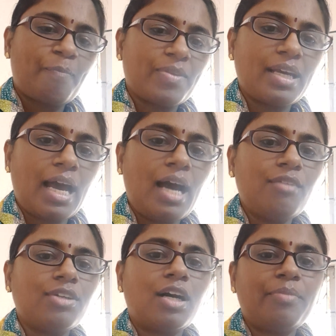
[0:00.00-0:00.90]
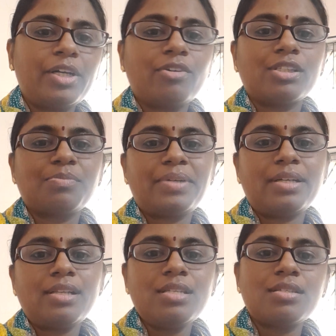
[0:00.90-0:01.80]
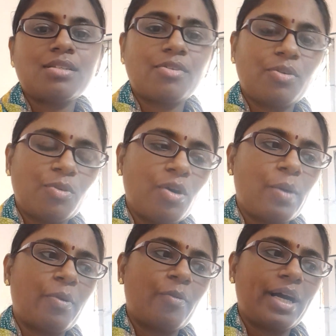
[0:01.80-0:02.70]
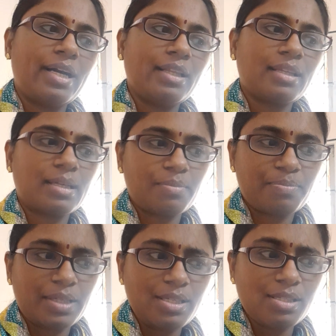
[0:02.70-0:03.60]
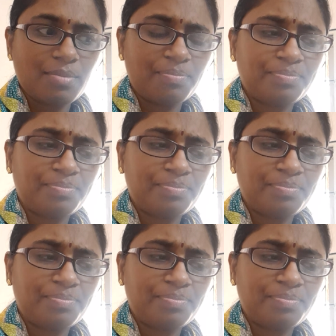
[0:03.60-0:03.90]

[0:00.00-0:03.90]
We have government hospitals who are providing therapies,